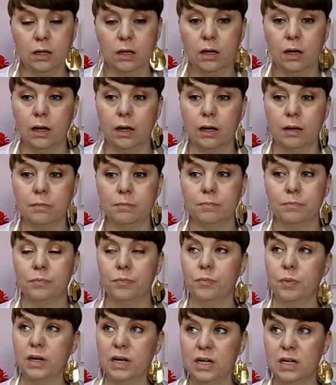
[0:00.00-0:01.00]

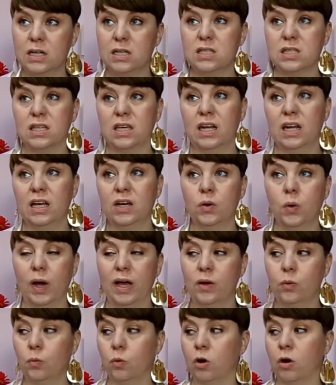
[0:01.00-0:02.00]
But it is getting
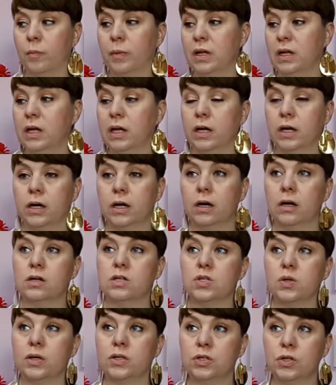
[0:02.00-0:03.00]
quite warm in here,
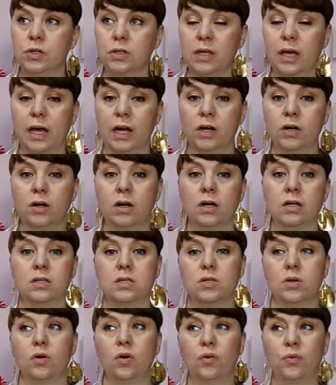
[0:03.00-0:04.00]
so I turned the air on,
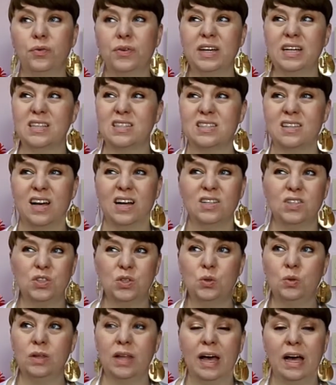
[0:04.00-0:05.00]
so hopefully it's not
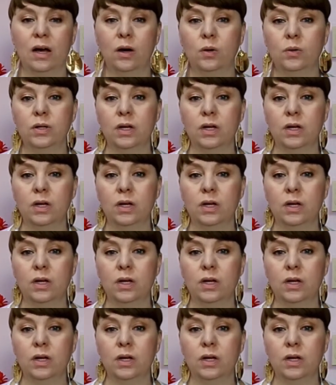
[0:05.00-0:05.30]
too loud.